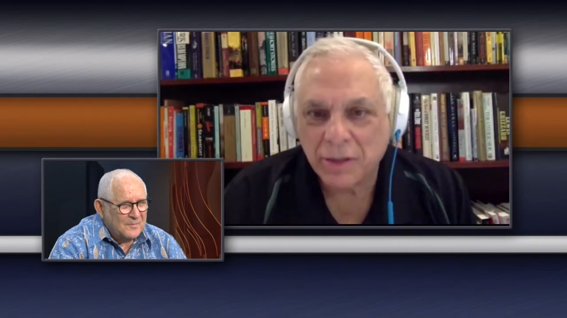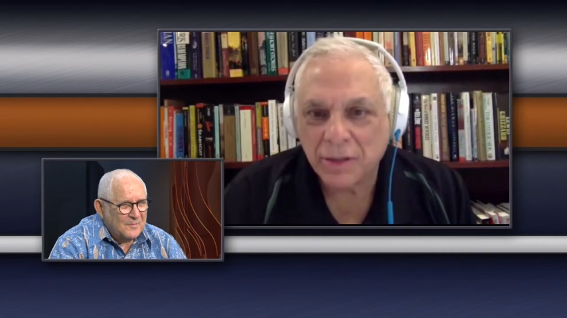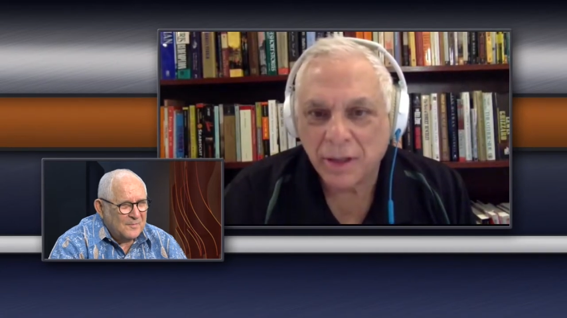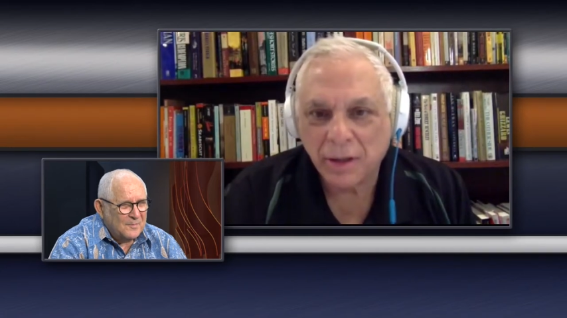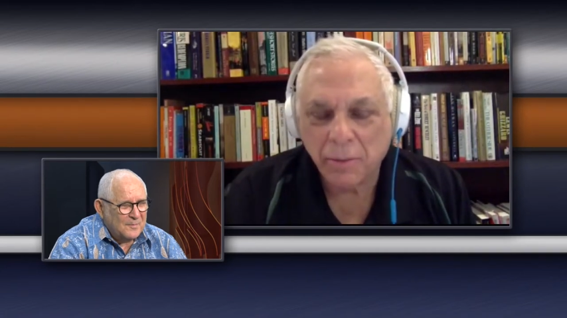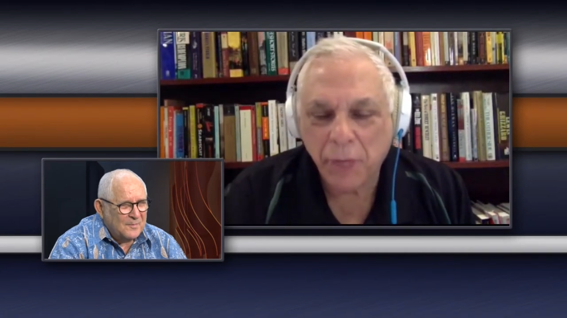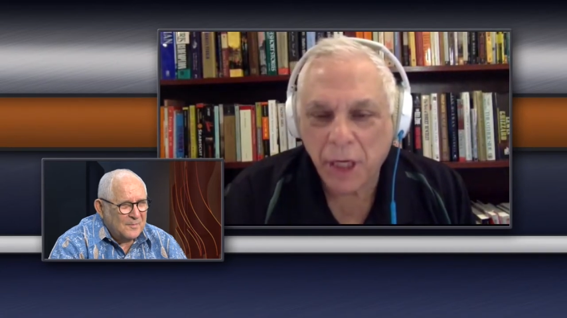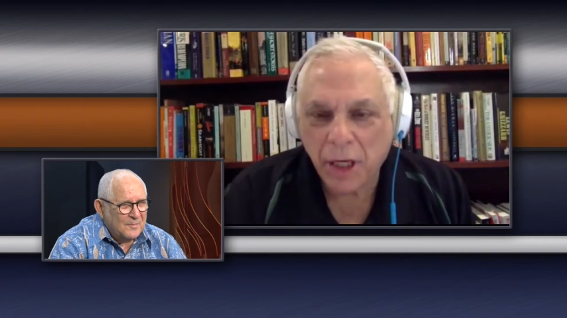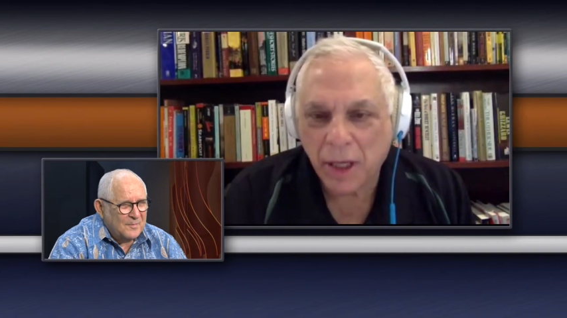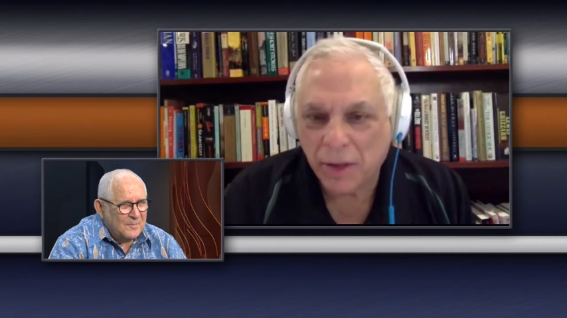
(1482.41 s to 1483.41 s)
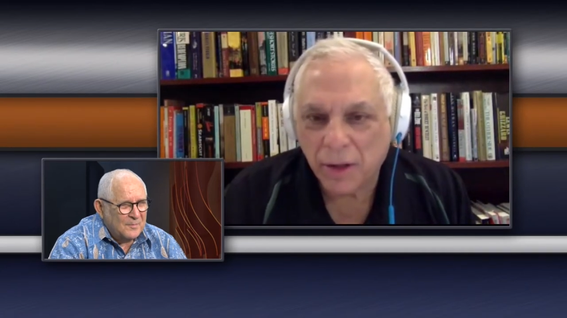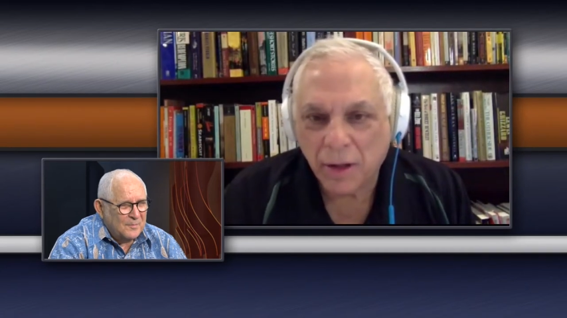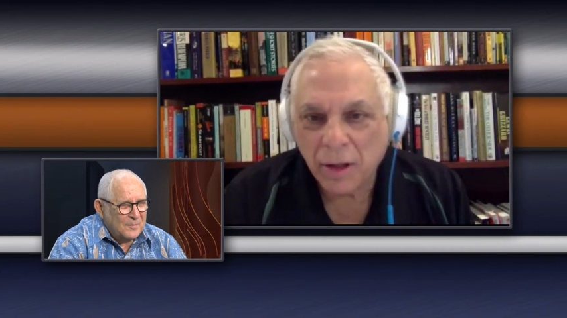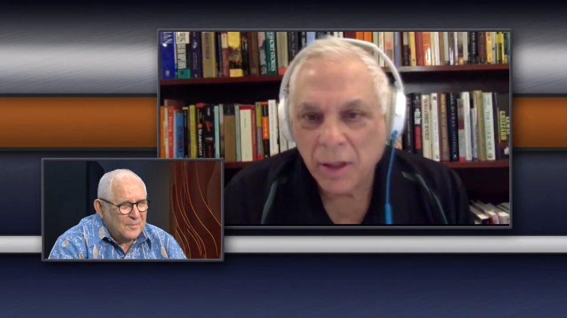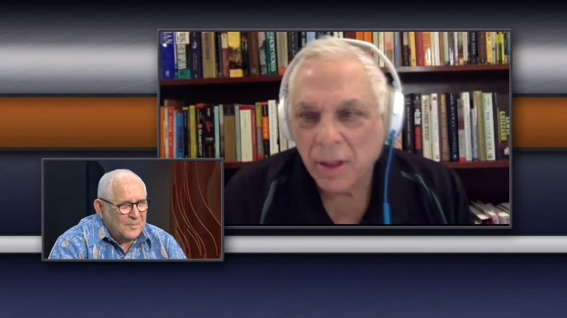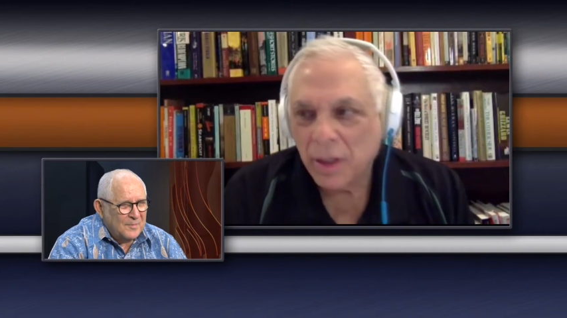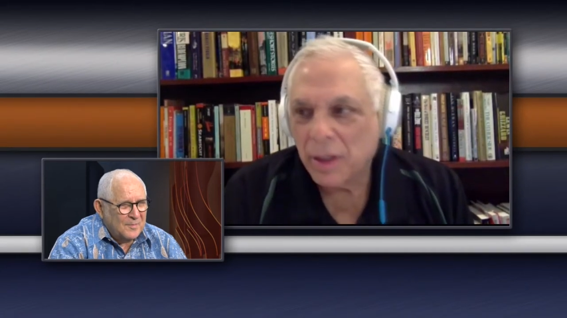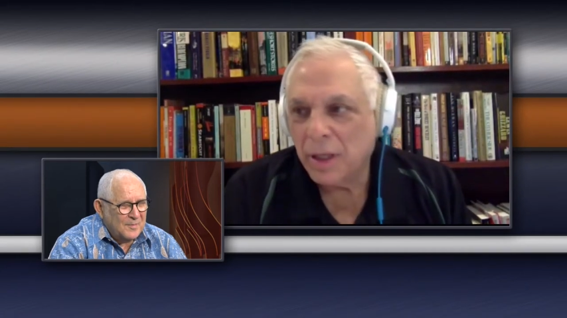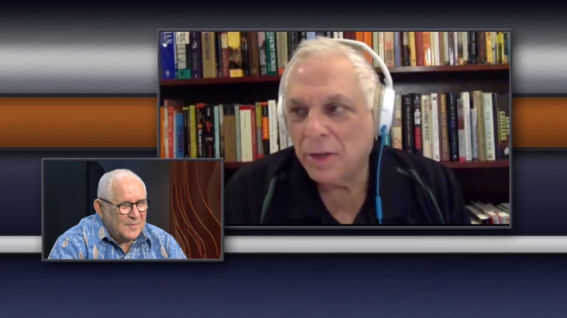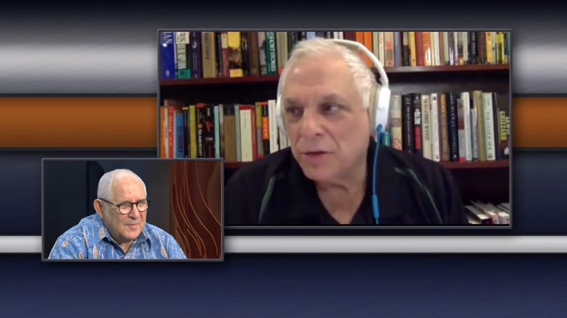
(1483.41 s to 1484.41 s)
Speaker 1: and the bee and the
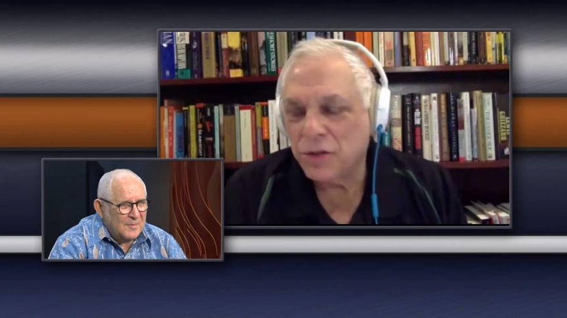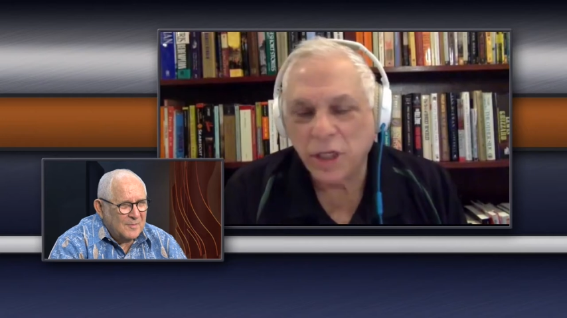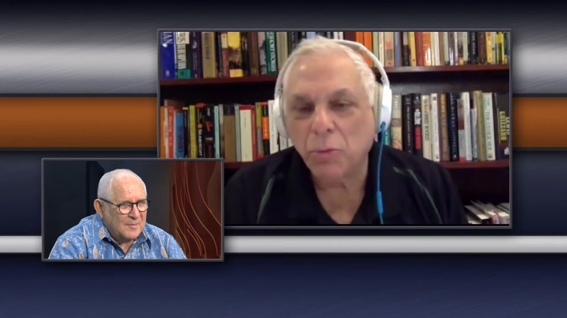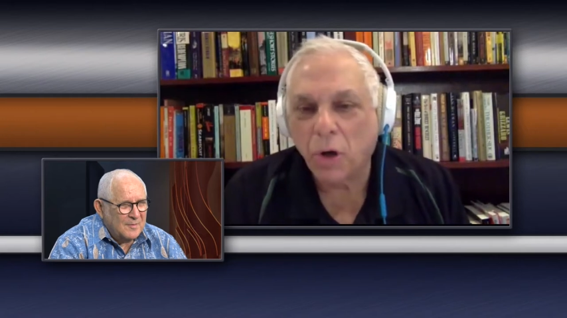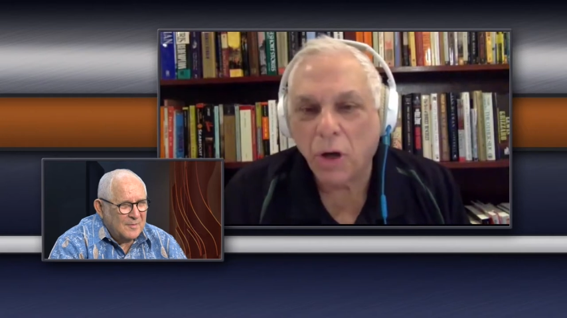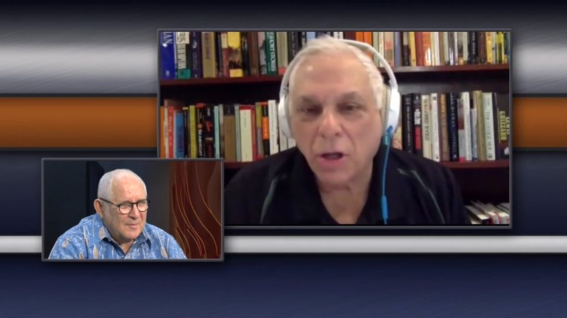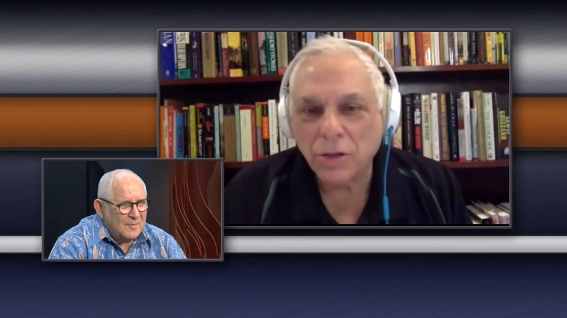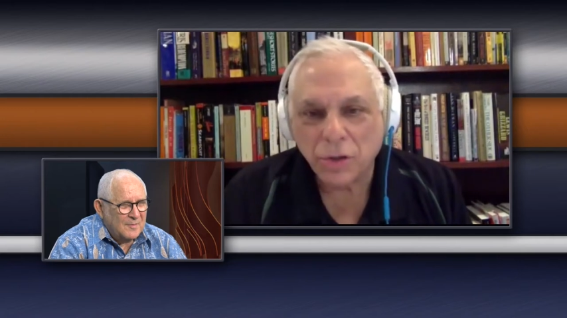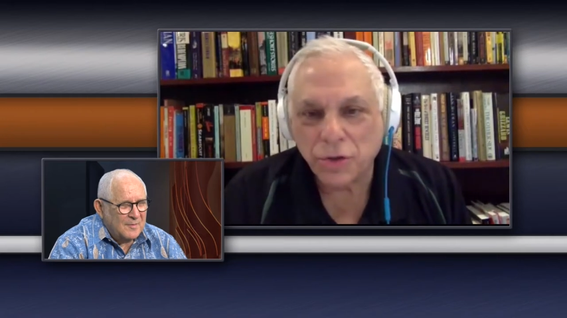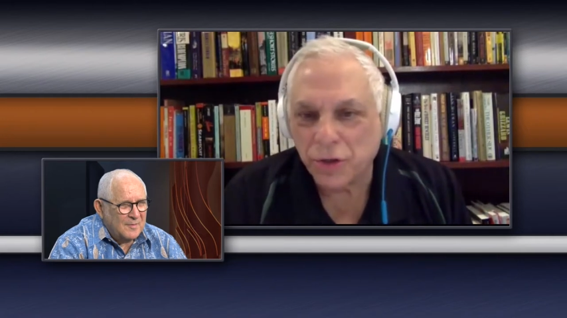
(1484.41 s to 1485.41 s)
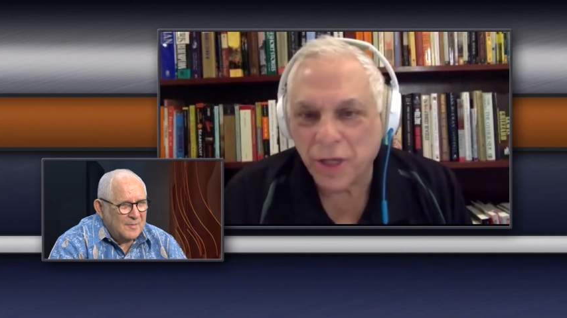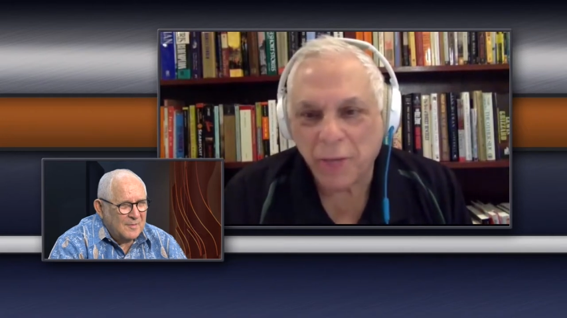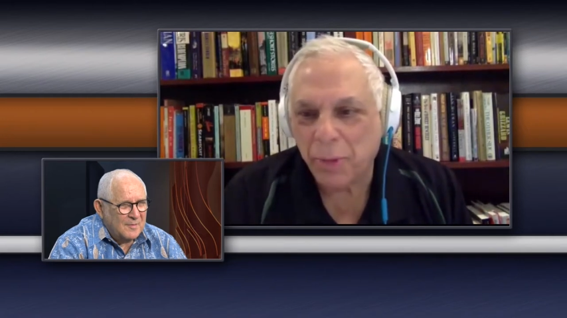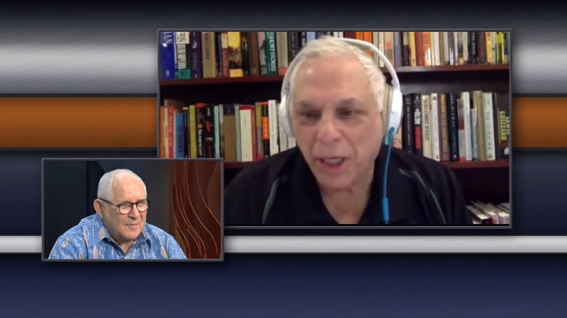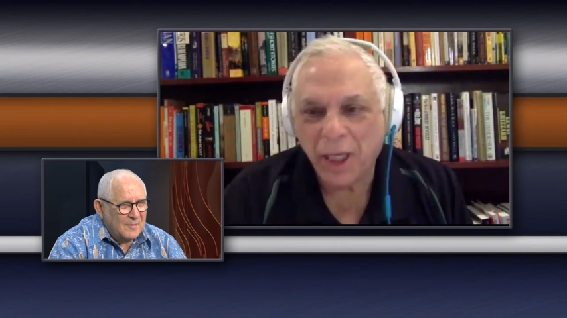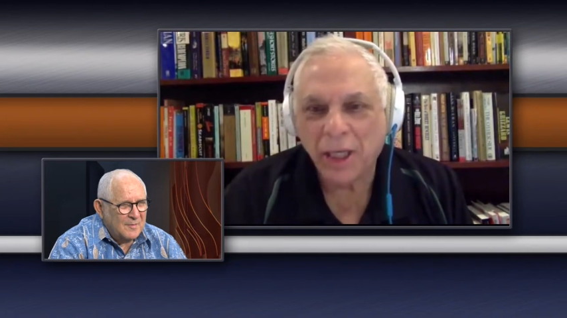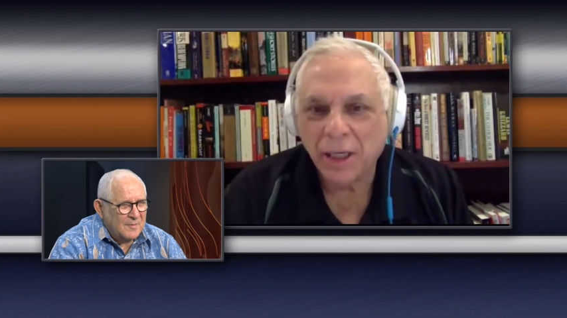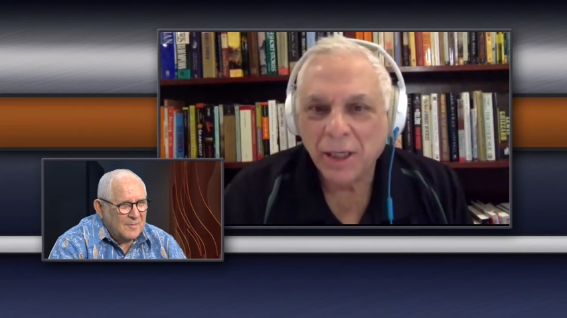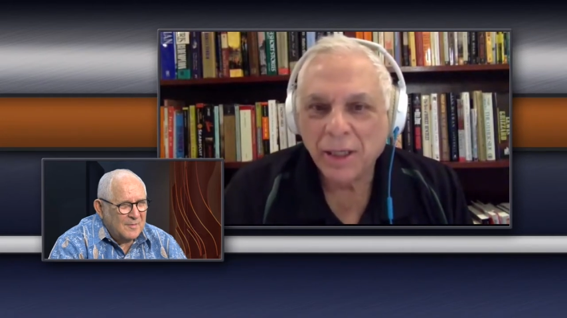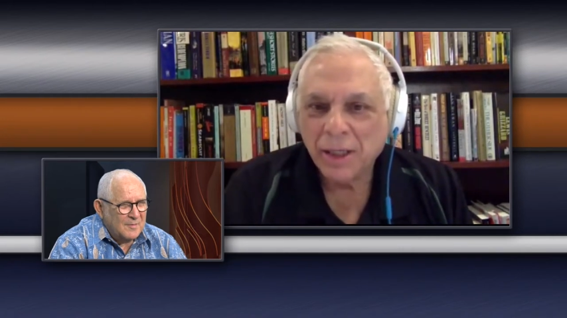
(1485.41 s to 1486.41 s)
and the seawalls, or should they
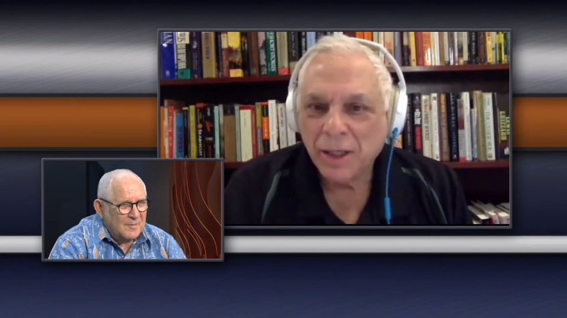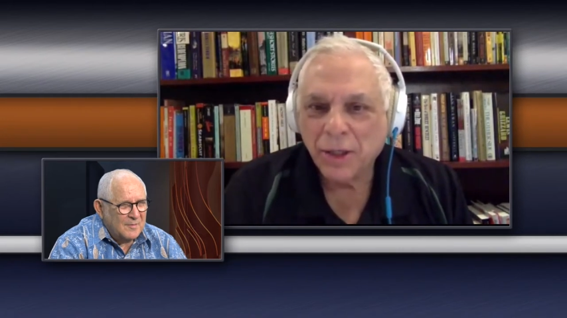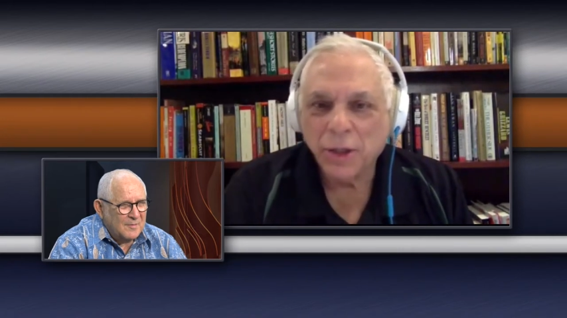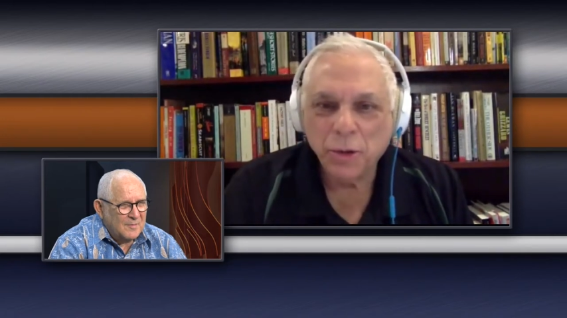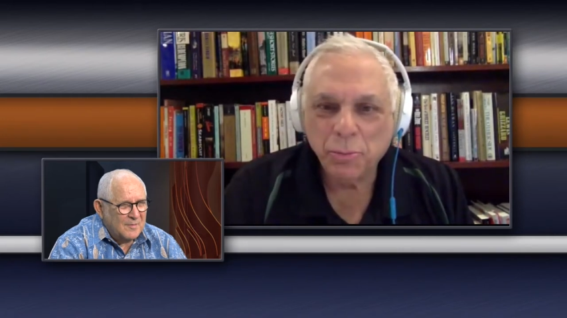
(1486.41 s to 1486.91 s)
be, you know,